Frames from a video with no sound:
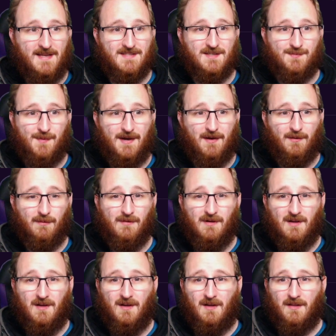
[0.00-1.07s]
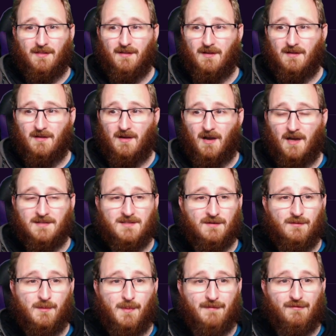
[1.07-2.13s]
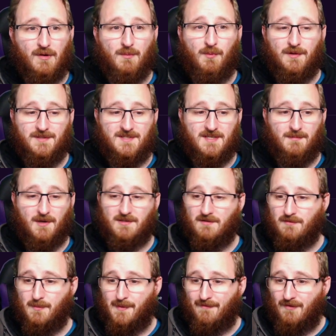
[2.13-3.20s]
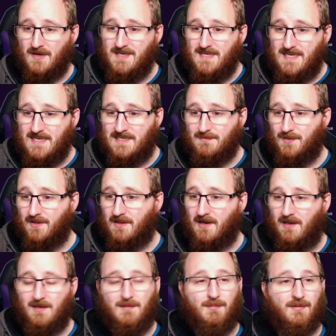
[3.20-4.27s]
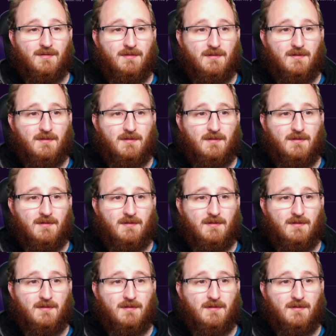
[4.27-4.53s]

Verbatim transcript: as well that I don't know whether I want him. I don't know whether I need him at the club.